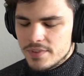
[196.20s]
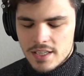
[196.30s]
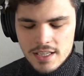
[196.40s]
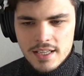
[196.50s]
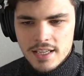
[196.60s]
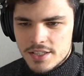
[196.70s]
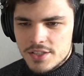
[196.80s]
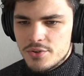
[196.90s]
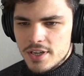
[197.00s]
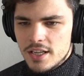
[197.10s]

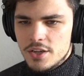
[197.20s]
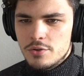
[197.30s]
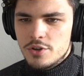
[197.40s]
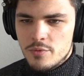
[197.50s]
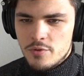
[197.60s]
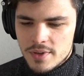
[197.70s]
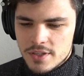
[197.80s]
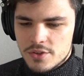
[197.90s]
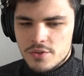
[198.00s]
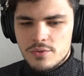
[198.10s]
It's really a huge
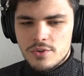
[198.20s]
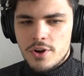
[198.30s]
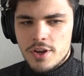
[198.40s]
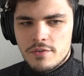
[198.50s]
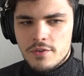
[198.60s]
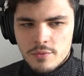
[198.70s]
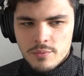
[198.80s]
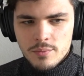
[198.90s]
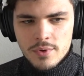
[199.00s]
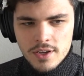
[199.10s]
improvement. So going
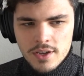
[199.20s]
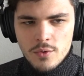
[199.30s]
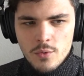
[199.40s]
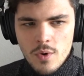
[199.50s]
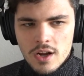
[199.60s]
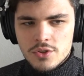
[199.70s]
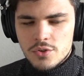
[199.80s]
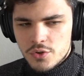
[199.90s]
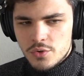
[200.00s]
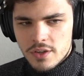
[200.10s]
from 1
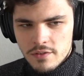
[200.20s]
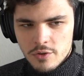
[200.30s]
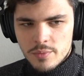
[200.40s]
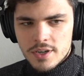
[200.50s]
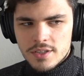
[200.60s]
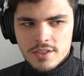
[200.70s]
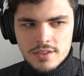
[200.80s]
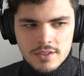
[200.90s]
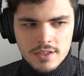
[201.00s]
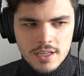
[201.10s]
to 2
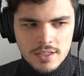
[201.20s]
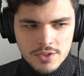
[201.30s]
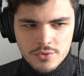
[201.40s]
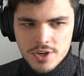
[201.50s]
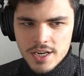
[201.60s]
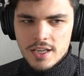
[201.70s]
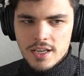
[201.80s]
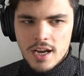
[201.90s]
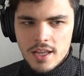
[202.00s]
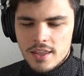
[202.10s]
developers is
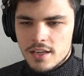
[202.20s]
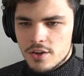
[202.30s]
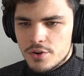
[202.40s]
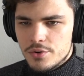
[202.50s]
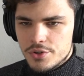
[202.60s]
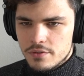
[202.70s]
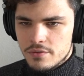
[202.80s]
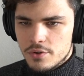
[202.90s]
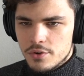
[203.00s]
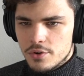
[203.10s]
really, I think, crucial
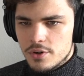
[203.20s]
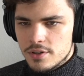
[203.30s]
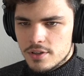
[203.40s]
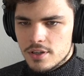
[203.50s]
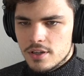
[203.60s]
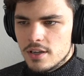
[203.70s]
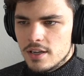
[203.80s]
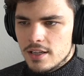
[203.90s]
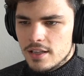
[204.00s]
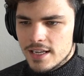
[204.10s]
for the
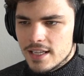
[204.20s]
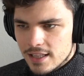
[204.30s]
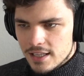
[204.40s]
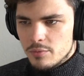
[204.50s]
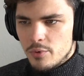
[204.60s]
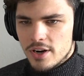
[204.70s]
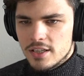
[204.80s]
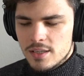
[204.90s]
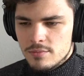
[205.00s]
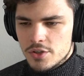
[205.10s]
like little
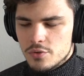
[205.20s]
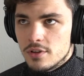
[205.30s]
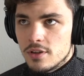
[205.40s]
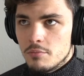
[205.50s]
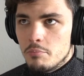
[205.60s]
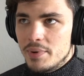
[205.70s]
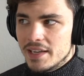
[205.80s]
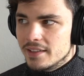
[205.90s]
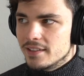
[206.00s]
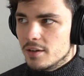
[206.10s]
product team that should
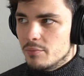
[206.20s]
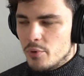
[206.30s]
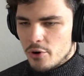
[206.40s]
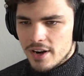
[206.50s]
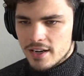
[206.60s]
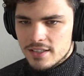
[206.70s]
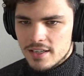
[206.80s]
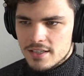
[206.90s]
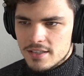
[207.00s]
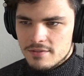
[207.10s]
build a product
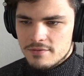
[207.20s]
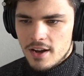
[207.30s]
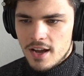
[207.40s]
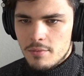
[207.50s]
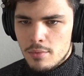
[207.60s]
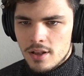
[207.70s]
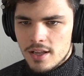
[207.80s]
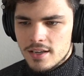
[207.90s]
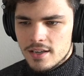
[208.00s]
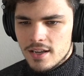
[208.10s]
that is viable and